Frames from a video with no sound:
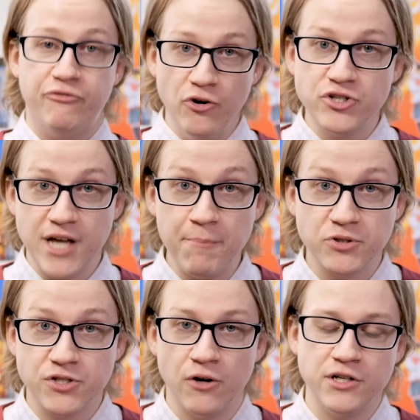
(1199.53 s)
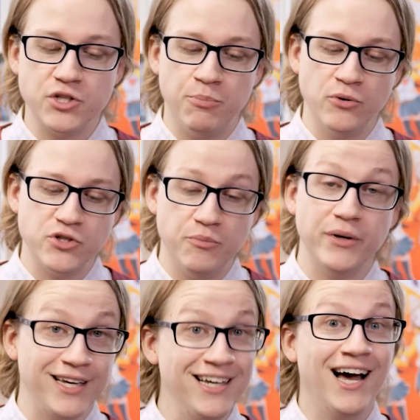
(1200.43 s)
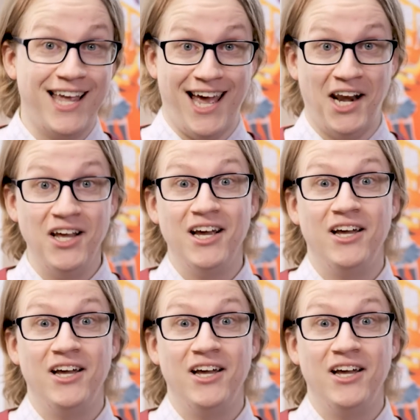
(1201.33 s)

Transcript: the first episode is supposed to be, again,